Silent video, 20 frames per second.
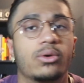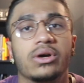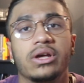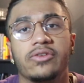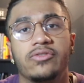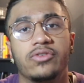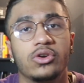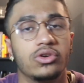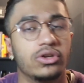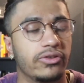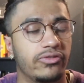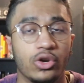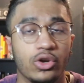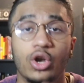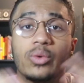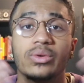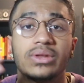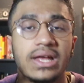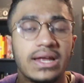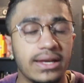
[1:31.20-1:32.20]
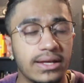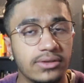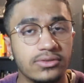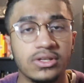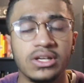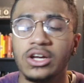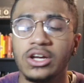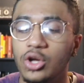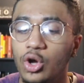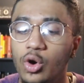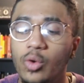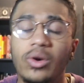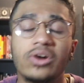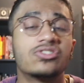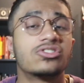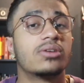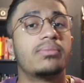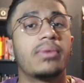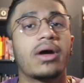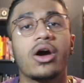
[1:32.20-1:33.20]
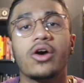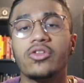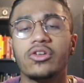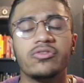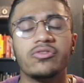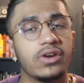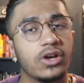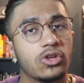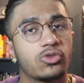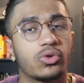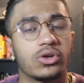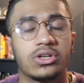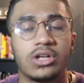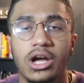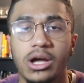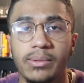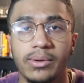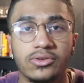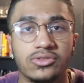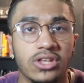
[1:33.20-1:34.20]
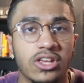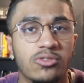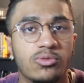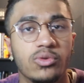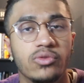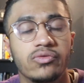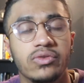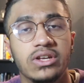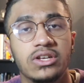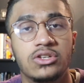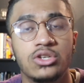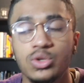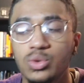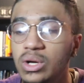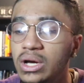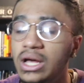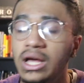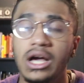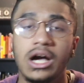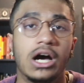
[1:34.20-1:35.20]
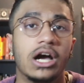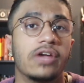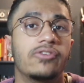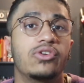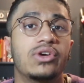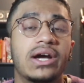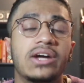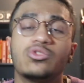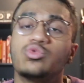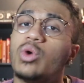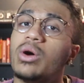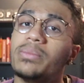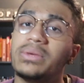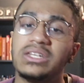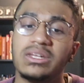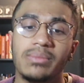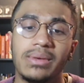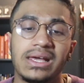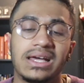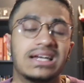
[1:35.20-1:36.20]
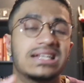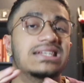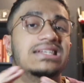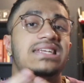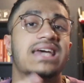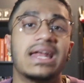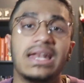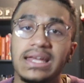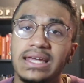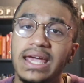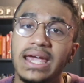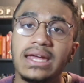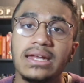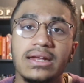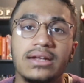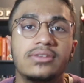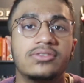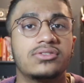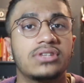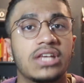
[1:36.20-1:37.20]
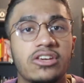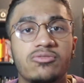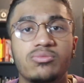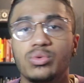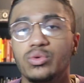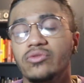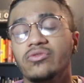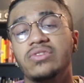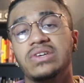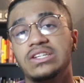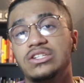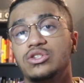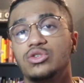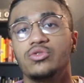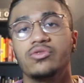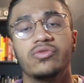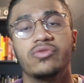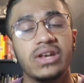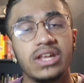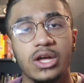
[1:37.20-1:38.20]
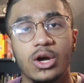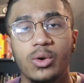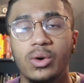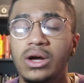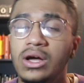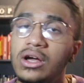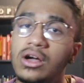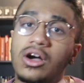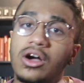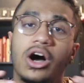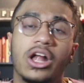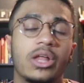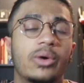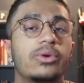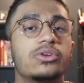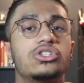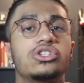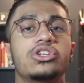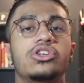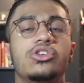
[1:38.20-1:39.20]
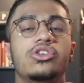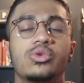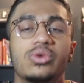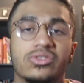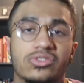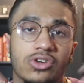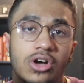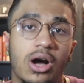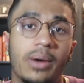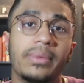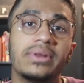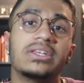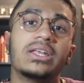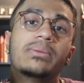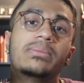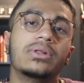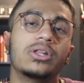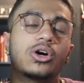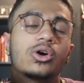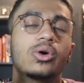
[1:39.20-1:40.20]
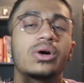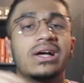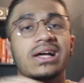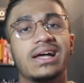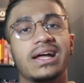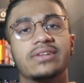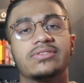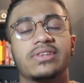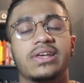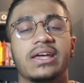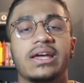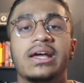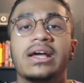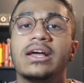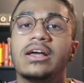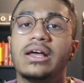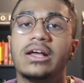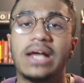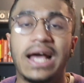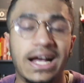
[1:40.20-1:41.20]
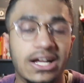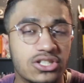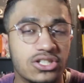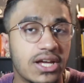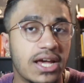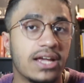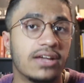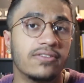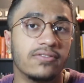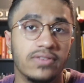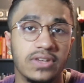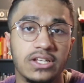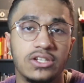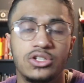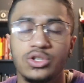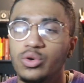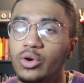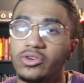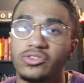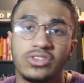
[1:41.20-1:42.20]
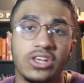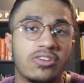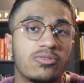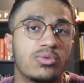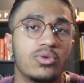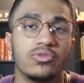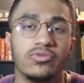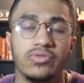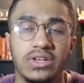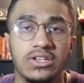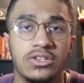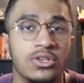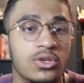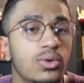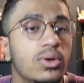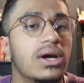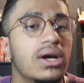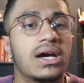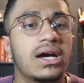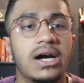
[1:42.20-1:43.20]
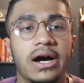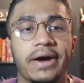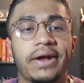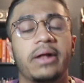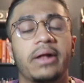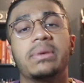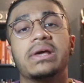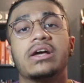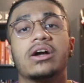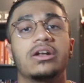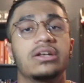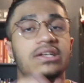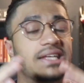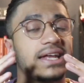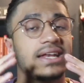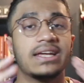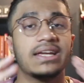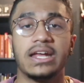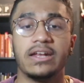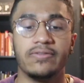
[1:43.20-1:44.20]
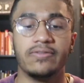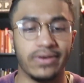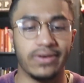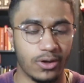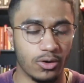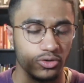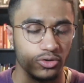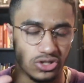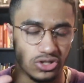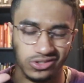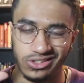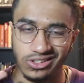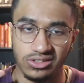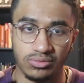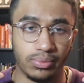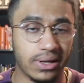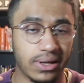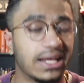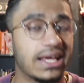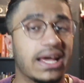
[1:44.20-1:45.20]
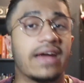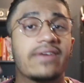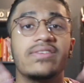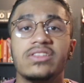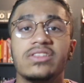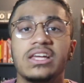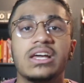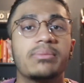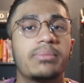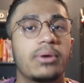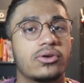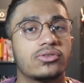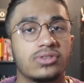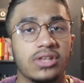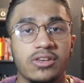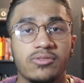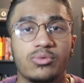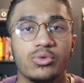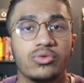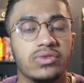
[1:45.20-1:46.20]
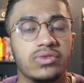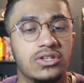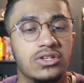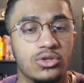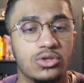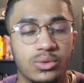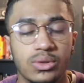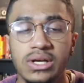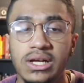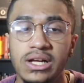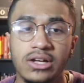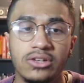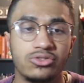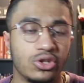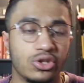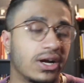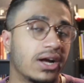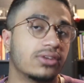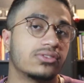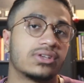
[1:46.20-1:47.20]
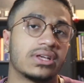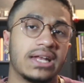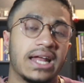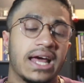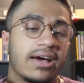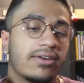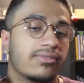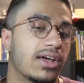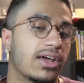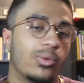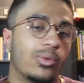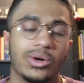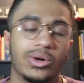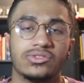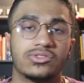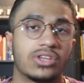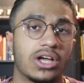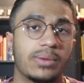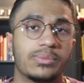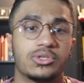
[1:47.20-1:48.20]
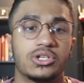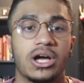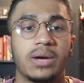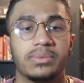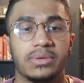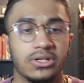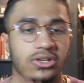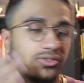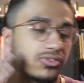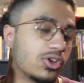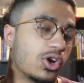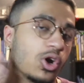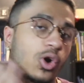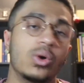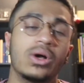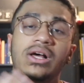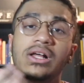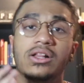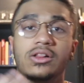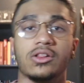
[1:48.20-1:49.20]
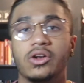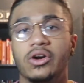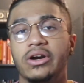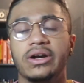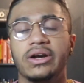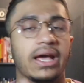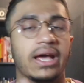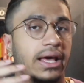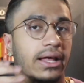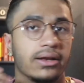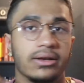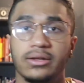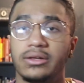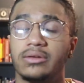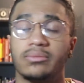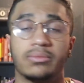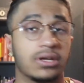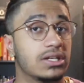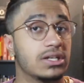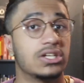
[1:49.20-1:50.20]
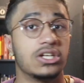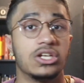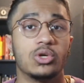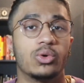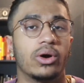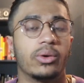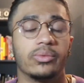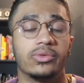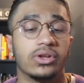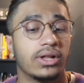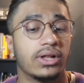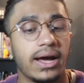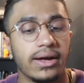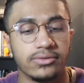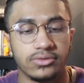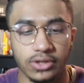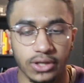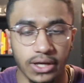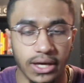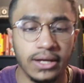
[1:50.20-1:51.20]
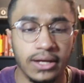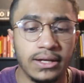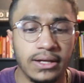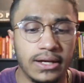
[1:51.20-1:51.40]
if you don't know what that is, go and watch some of my other videos where I talk about Safemoon V2. If you guys want me to make a dedicated Safemoon V2 video, all I want you to do is comment down below and say, hashtag V2 or Safemoon V2. I'll make a dedicated video just explaining everything about Safemoon V2 so you guys can have that one-stop shop to just go learn and continue on with your lives, okay?